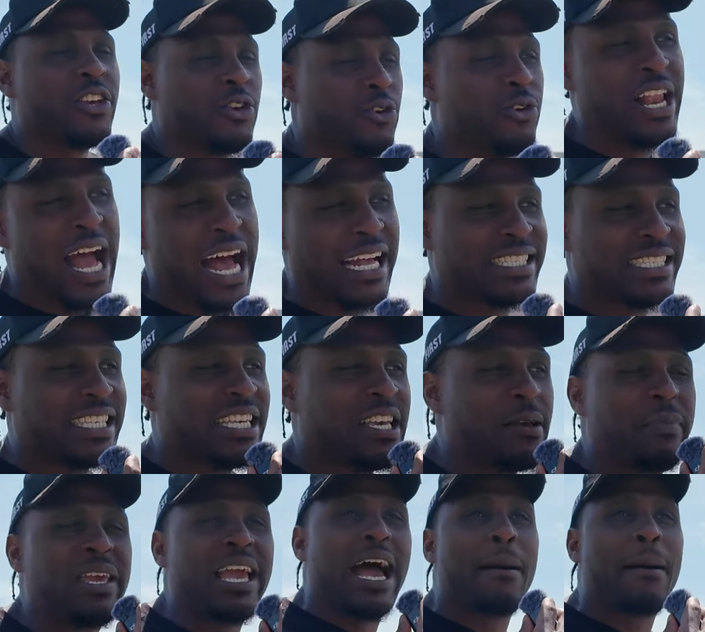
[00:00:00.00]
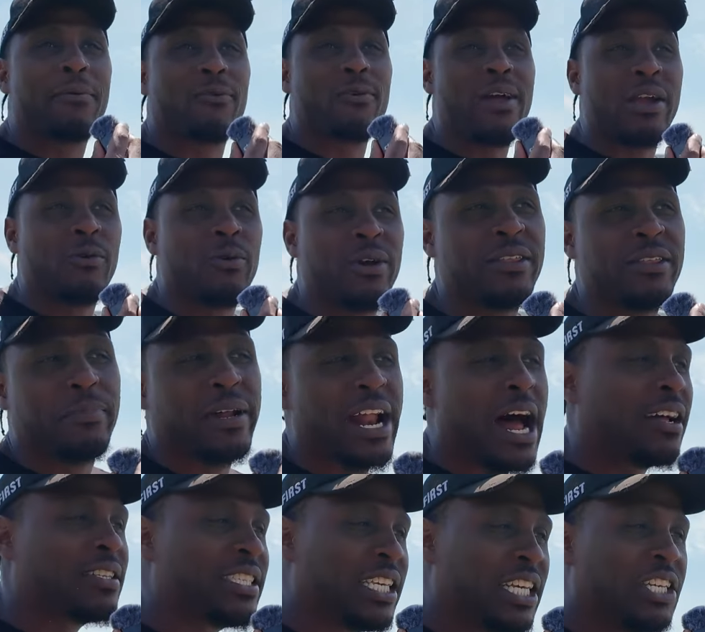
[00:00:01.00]
you're not seeing me operate with, but
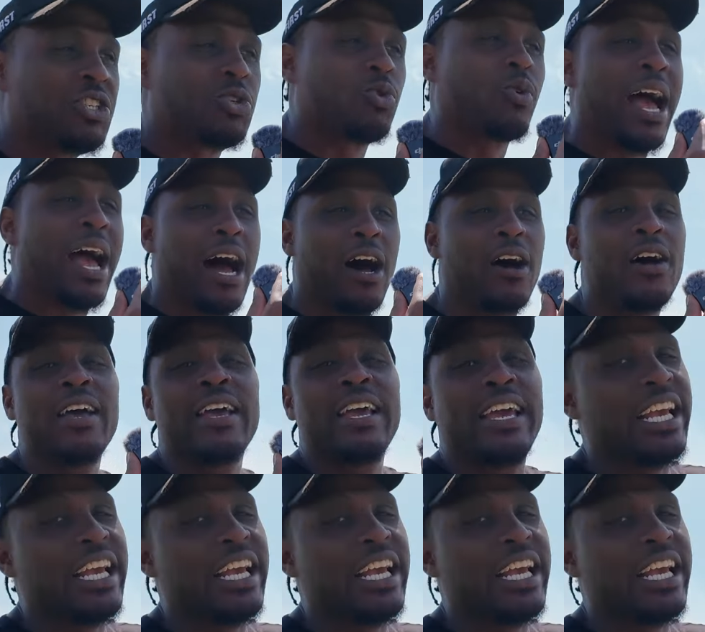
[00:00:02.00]
I'll teach you how.